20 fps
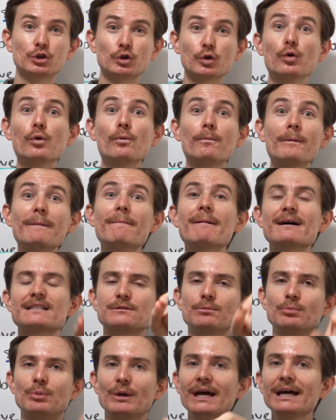Tú
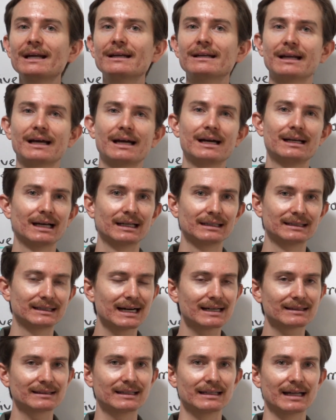vives bien en
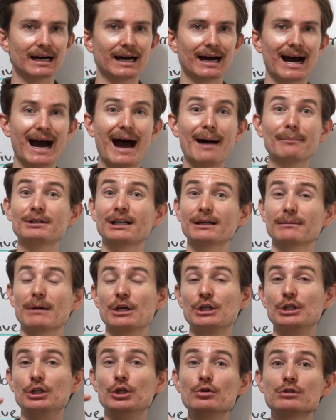Antártida. I'm talking
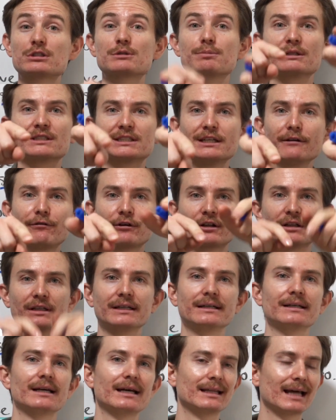about you
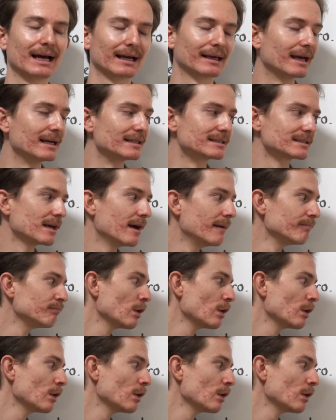specifically in that case.